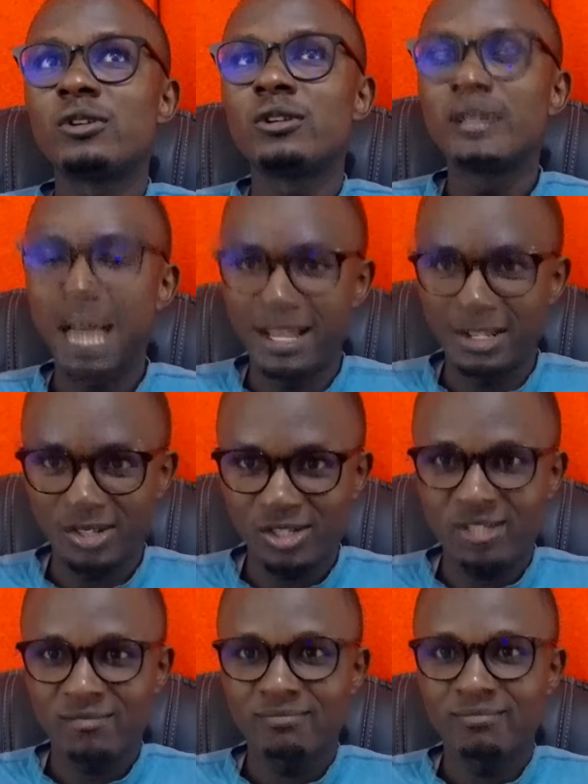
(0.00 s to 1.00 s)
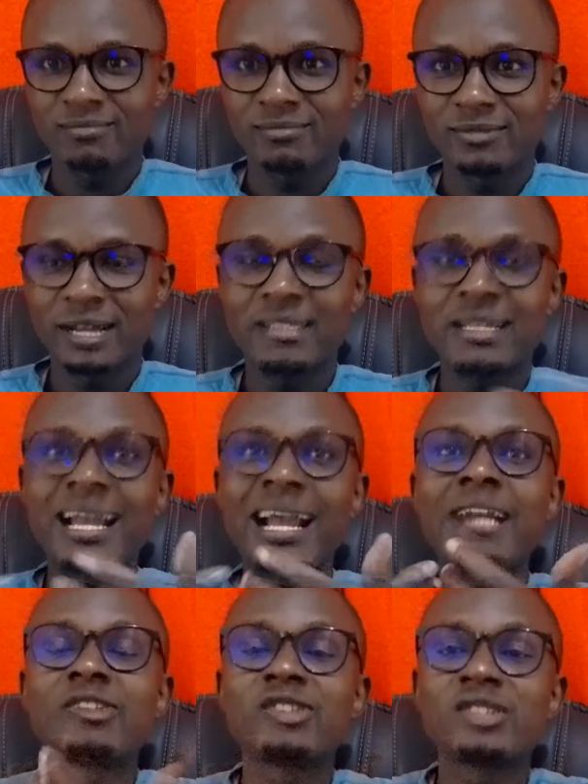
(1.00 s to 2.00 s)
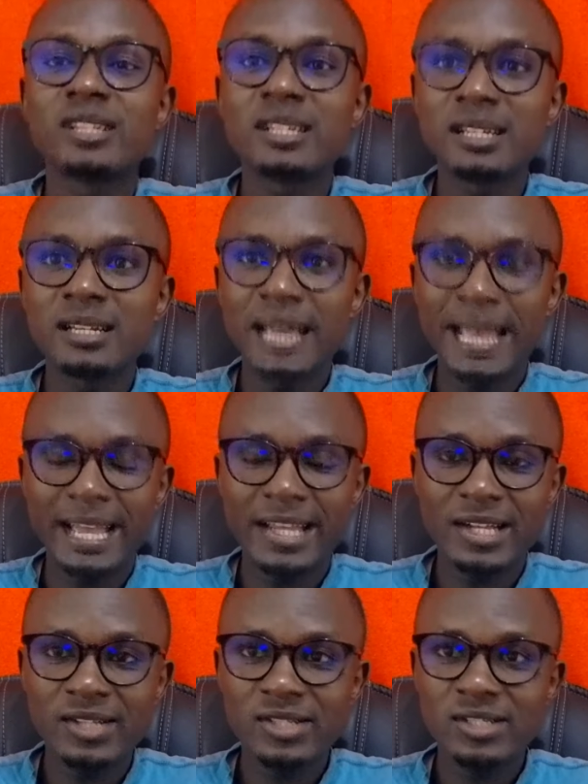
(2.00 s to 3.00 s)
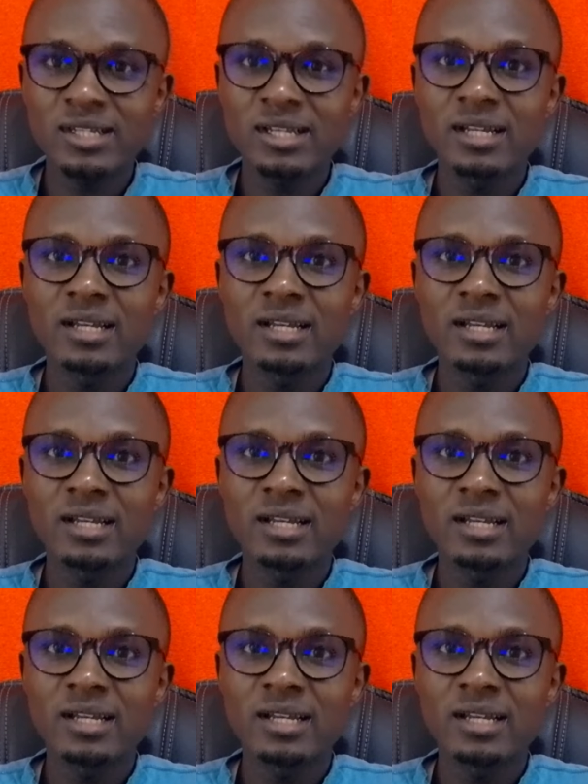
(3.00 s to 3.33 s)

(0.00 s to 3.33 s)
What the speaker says: nice as I can see Kenyans